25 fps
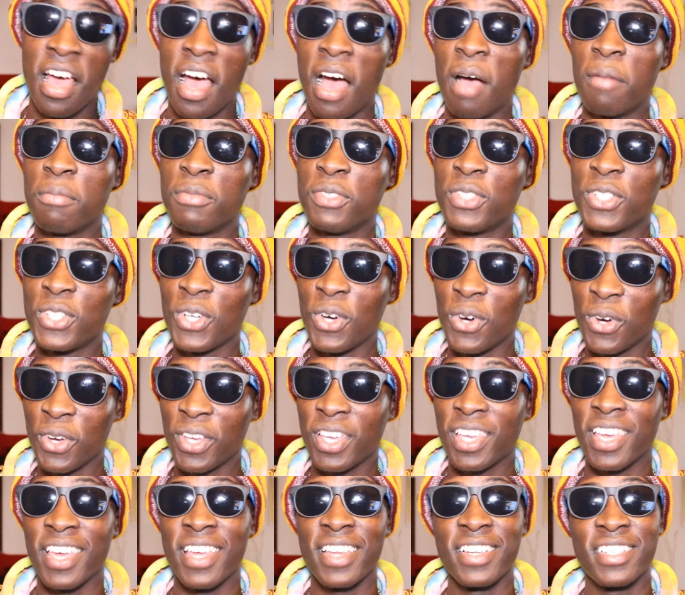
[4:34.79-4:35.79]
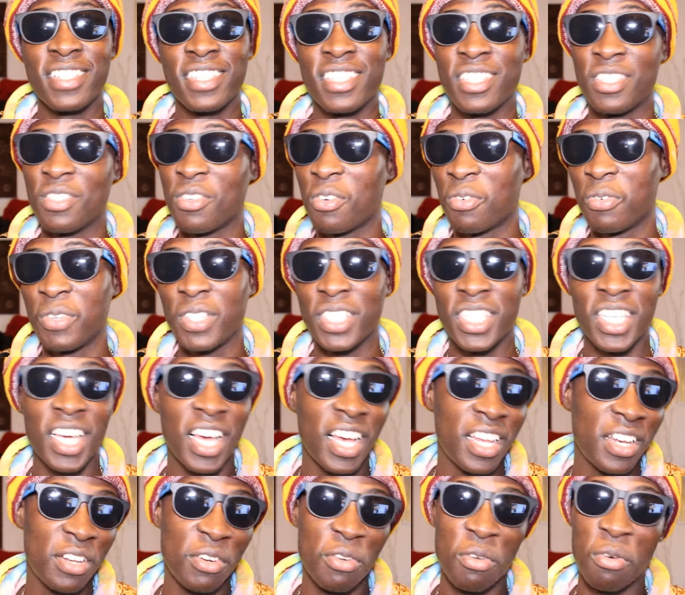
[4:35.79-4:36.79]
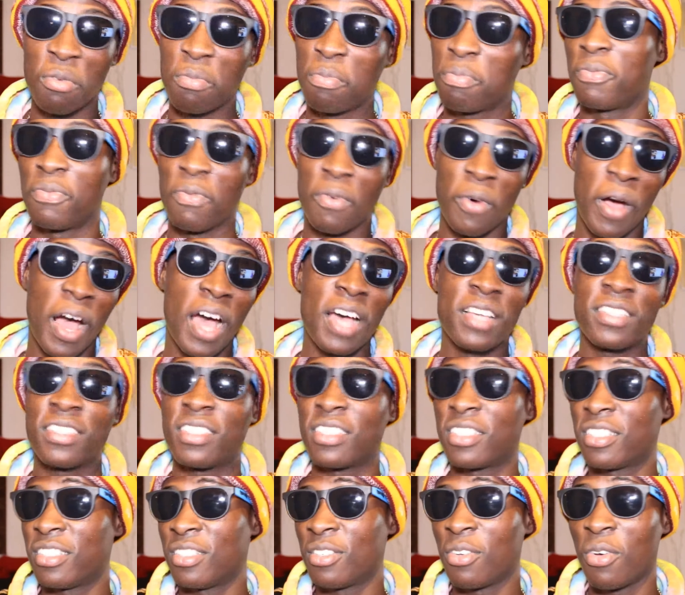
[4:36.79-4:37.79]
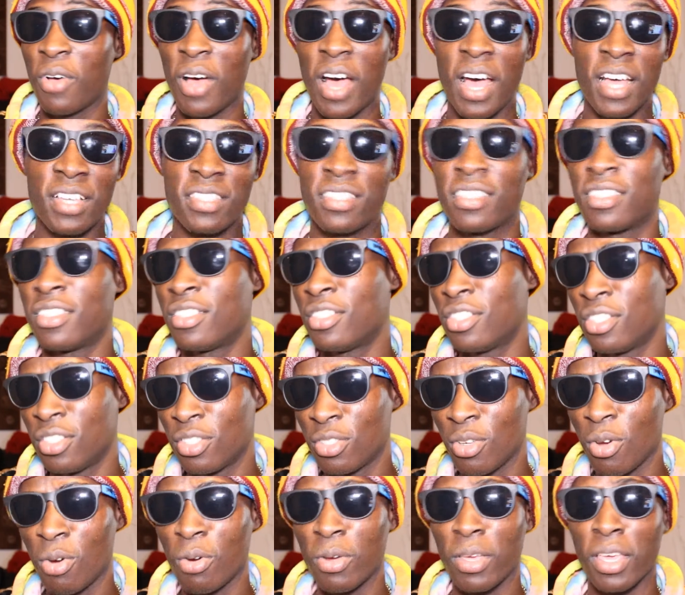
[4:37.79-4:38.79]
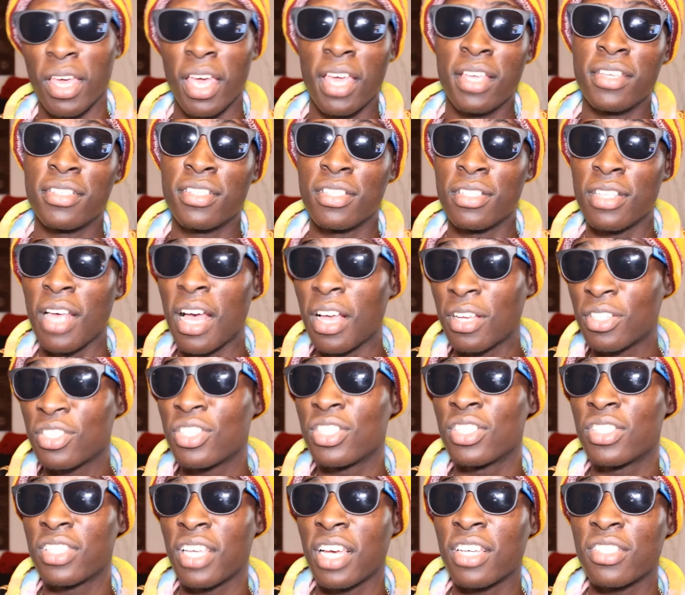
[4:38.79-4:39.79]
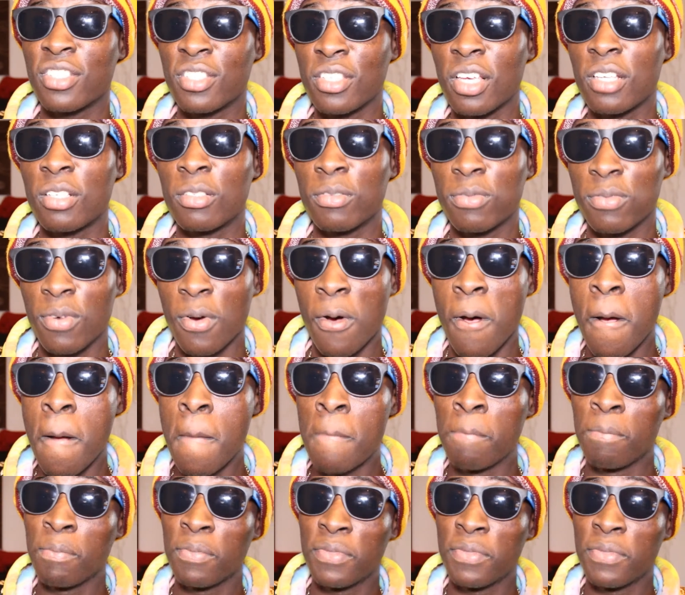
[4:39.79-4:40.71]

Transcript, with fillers: I'm joking. She's not retarded or acid, not acid. She's okay. She's actually successful.